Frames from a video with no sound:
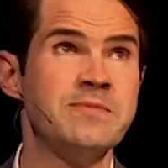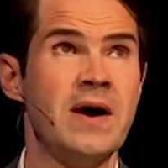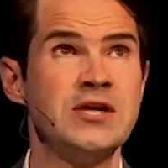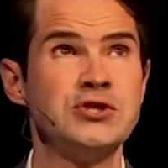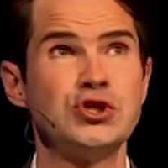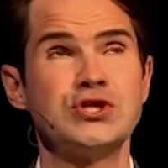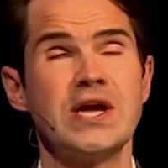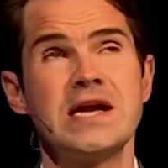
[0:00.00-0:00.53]
of
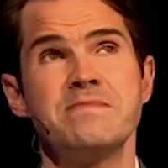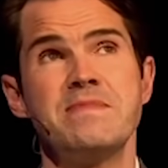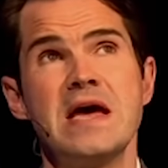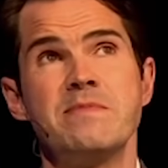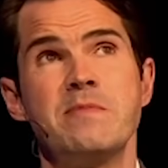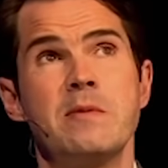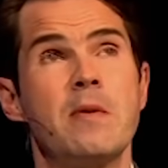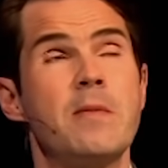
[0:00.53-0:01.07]
mine just had a
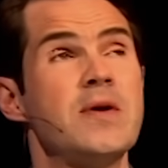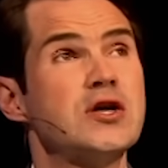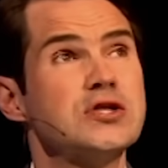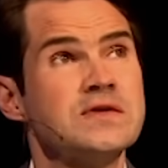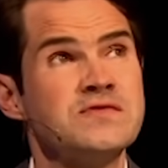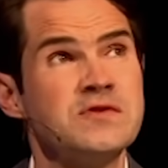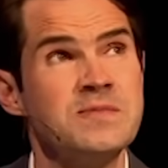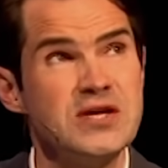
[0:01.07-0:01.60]
baby, but
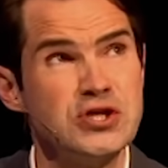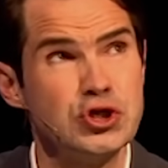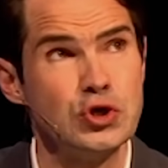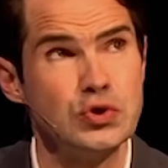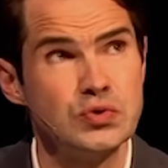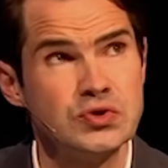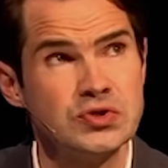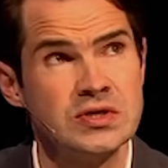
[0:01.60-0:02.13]
because of some
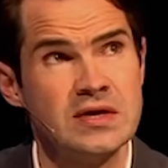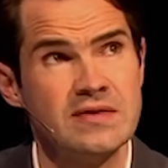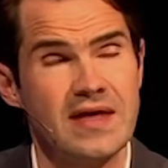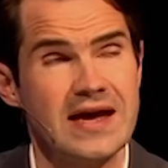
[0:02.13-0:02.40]
issues,